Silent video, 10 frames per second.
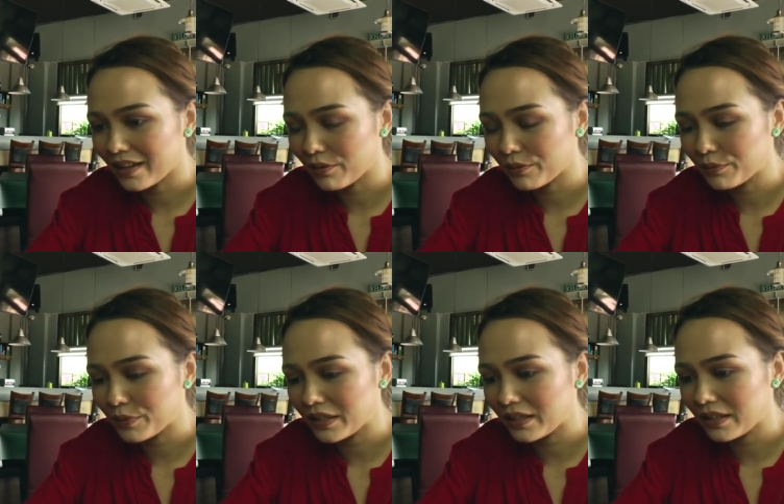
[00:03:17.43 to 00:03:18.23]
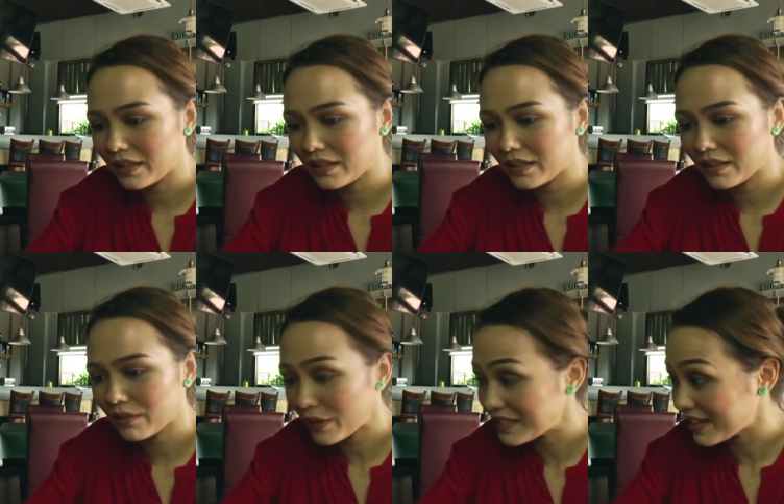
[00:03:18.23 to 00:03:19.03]
I would be,
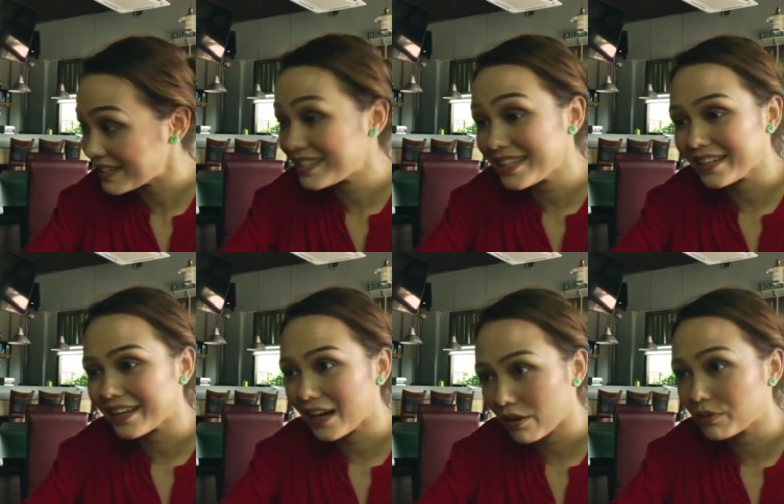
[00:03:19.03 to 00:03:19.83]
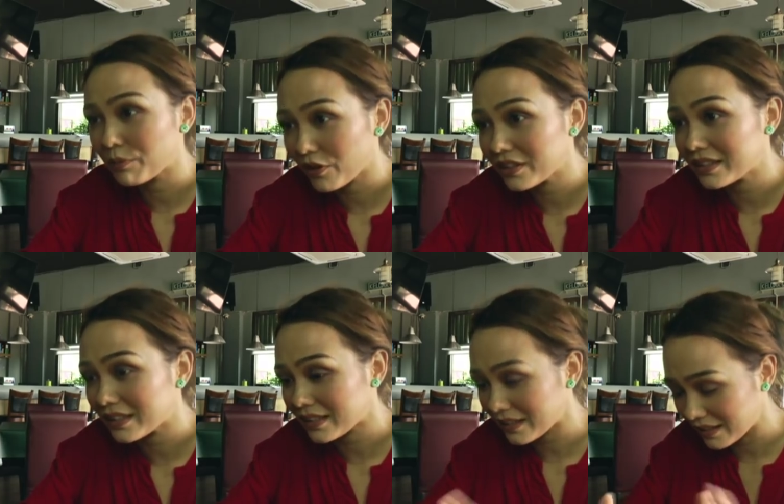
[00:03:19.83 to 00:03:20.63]
as I see how the
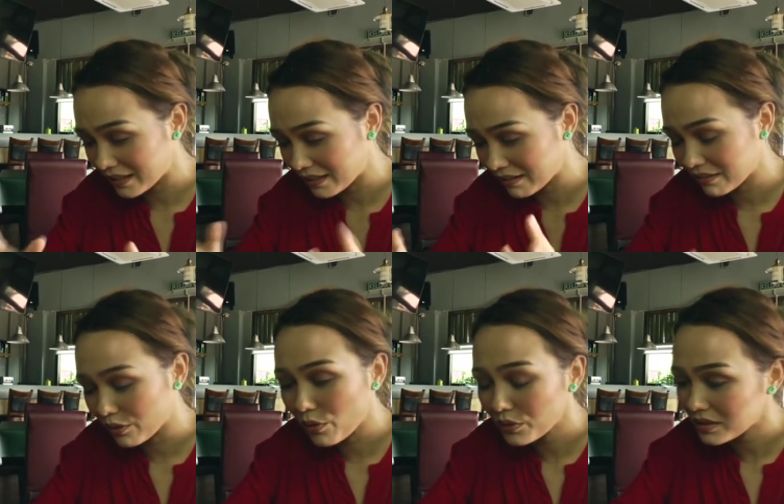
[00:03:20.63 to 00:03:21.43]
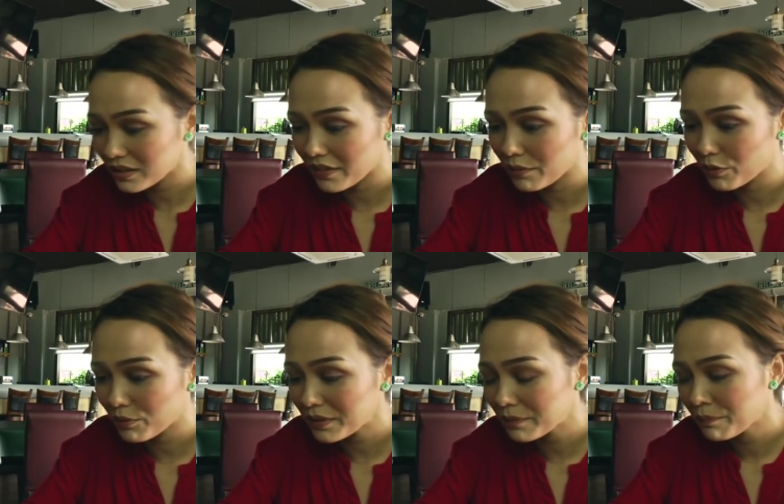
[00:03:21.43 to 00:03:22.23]
politic goes at the
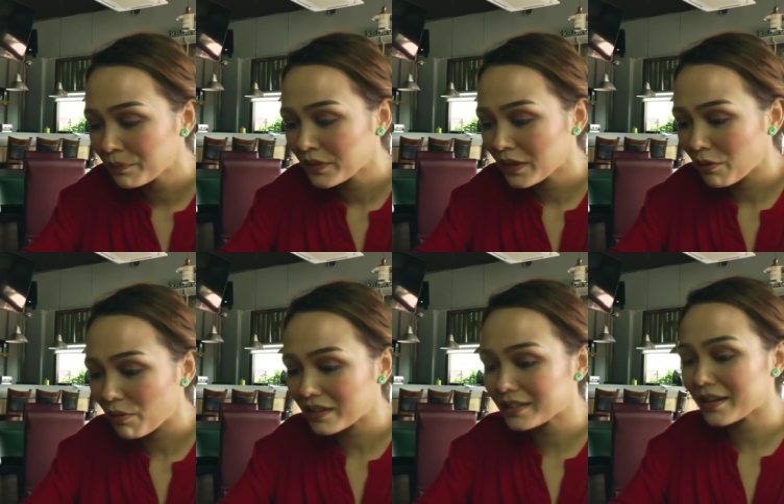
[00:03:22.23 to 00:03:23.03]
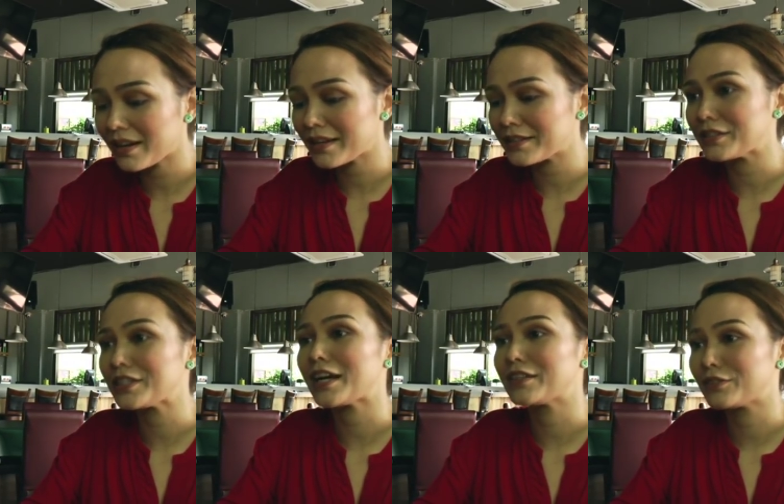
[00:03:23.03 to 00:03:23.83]
moment, Warisan has a
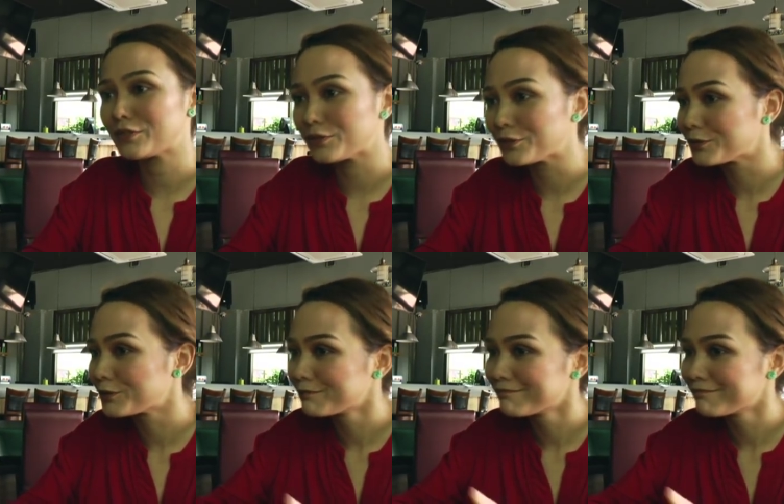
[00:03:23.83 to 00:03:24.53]
chance to